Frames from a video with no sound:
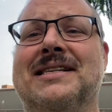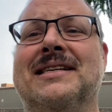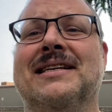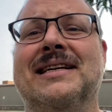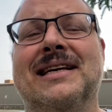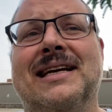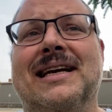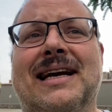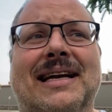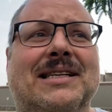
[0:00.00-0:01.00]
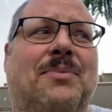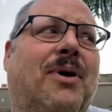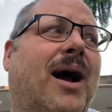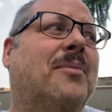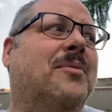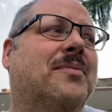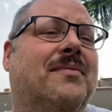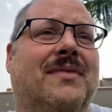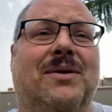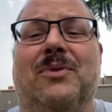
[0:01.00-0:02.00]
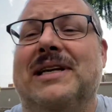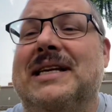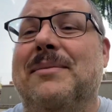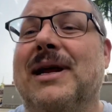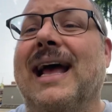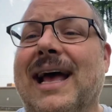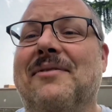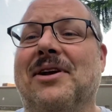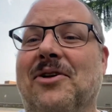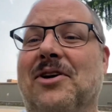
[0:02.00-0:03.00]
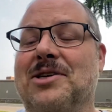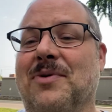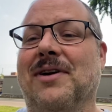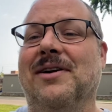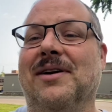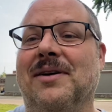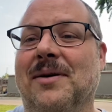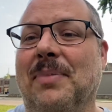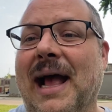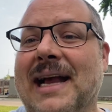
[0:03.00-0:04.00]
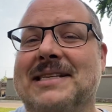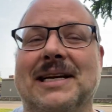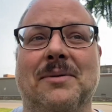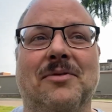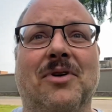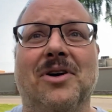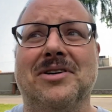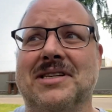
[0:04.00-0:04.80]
And it's a problem that we seem to have in Clarksburg, a pastime of ours,